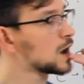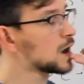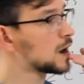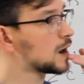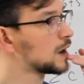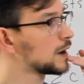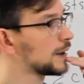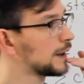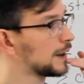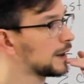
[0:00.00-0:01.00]

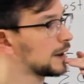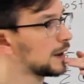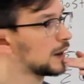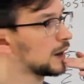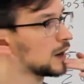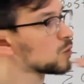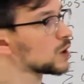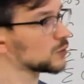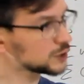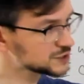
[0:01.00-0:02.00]
Now,
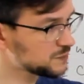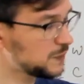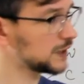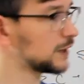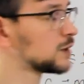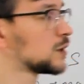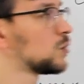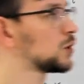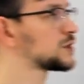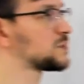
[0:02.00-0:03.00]
what does it mean again?
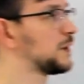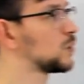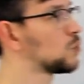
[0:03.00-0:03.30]
What does it mean?